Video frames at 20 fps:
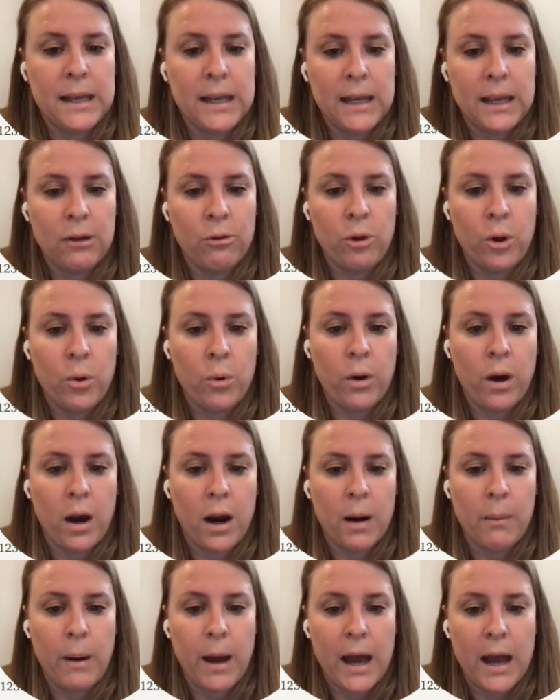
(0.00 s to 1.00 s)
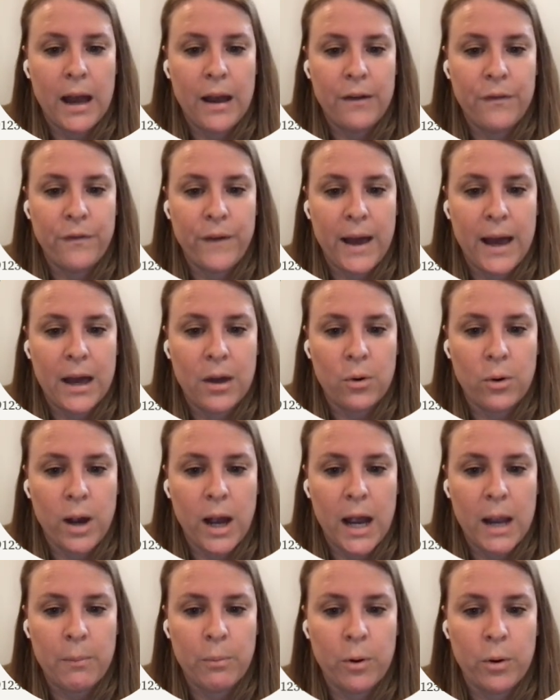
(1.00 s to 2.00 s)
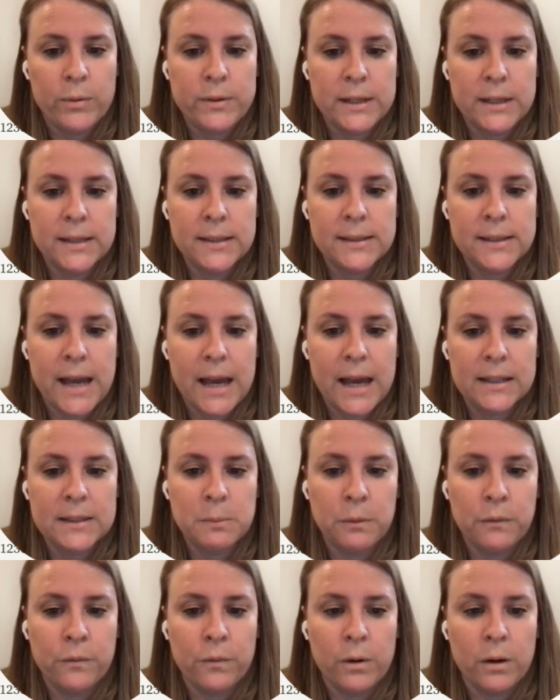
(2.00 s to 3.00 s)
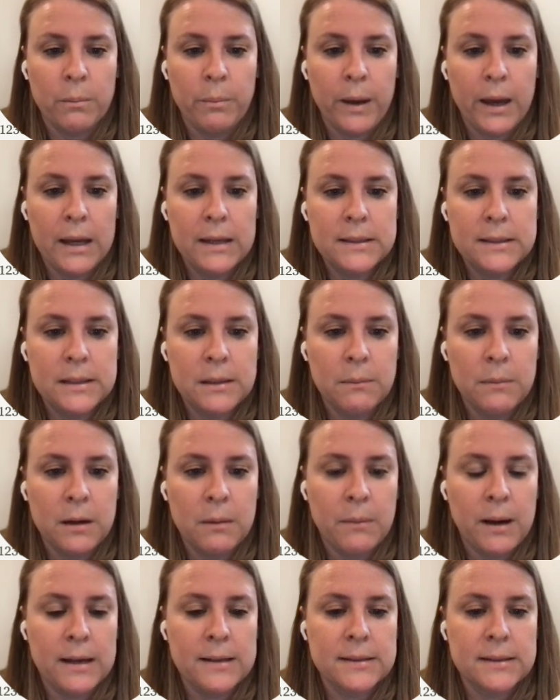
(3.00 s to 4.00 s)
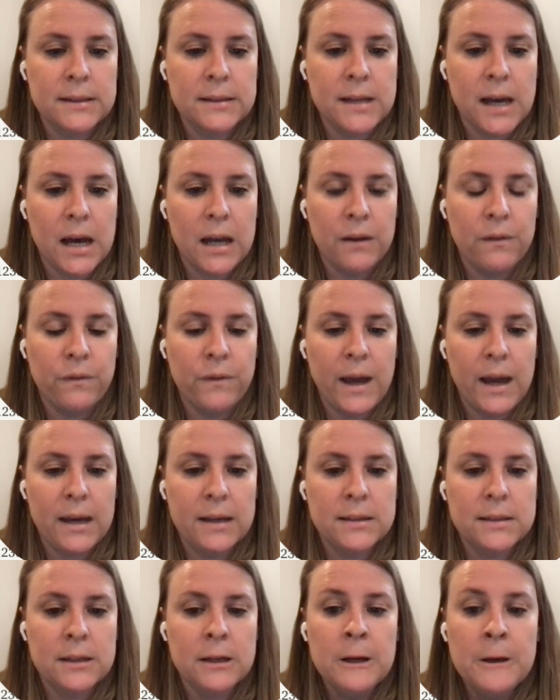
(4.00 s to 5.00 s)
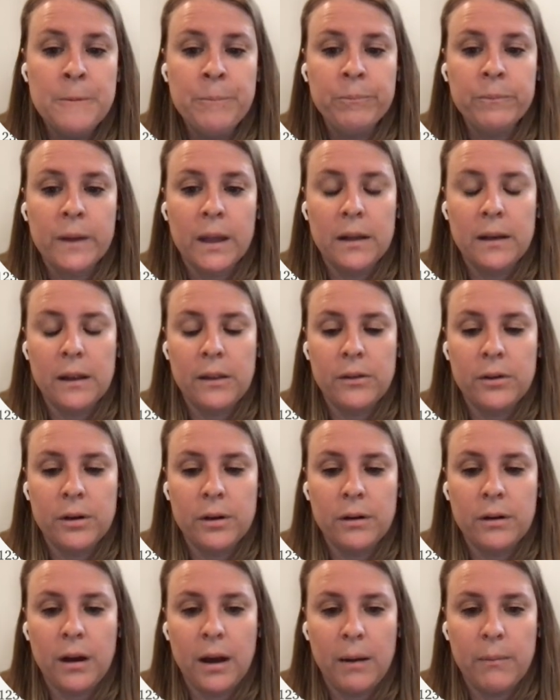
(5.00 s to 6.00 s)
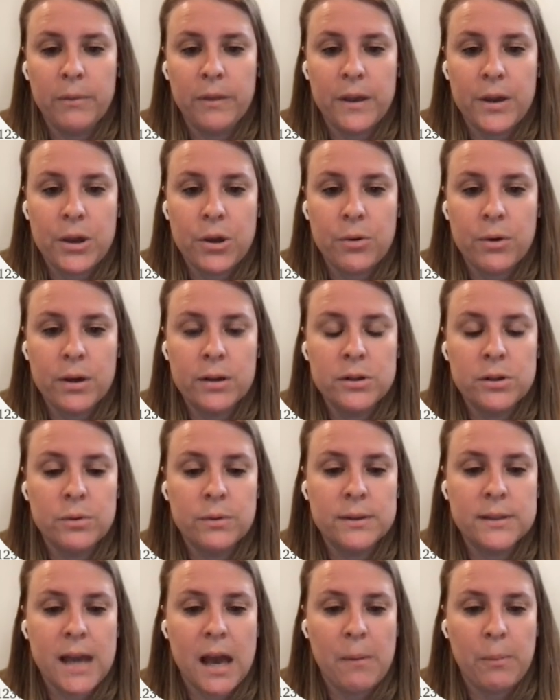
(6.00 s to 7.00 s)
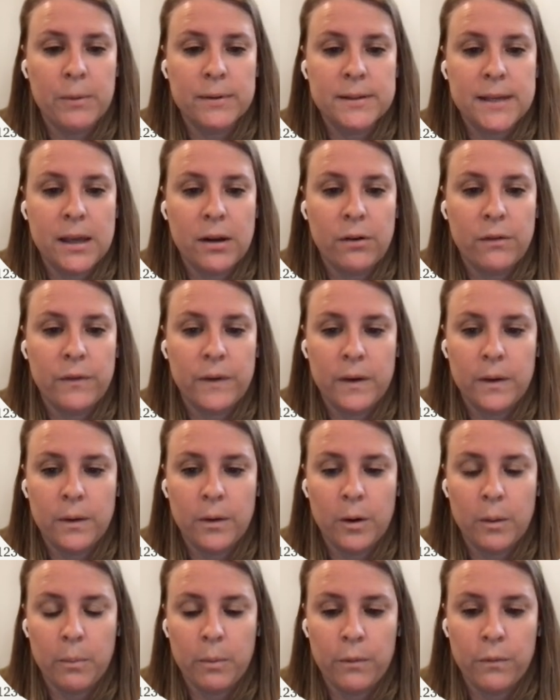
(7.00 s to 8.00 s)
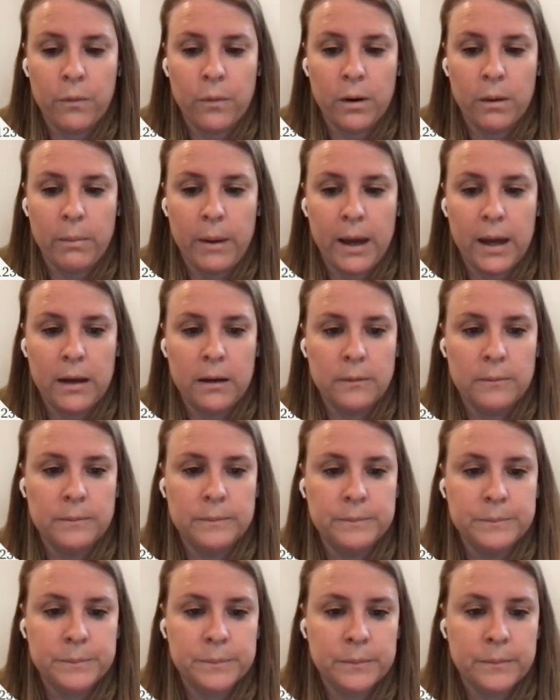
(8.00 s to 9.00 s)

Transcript: eating low carb, high fat, or high protein snacks before bed to minimize the dawn effect. Another thing you can do is apple cider vinegar before bed.